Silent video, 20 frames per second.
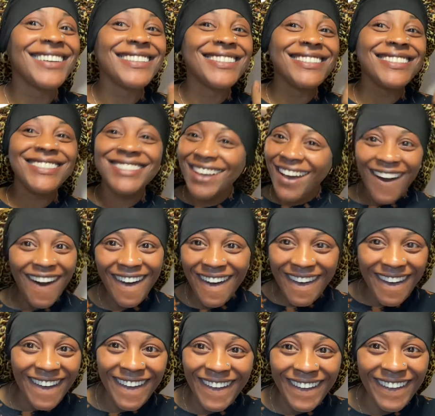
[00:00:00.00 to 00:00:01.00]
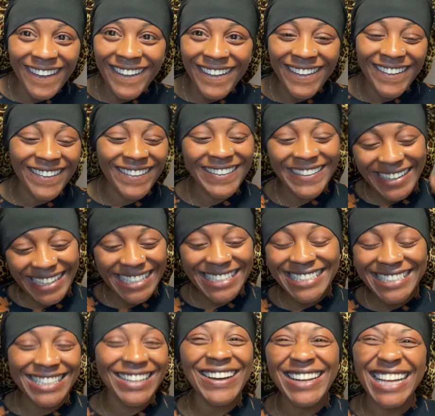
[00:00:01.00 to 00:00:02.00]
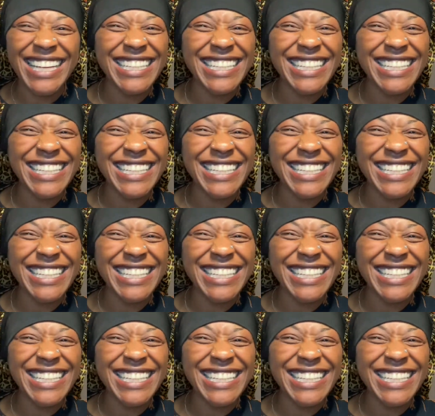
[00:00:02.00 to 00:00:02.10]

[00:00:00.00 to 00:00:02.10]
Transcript: so it's gonna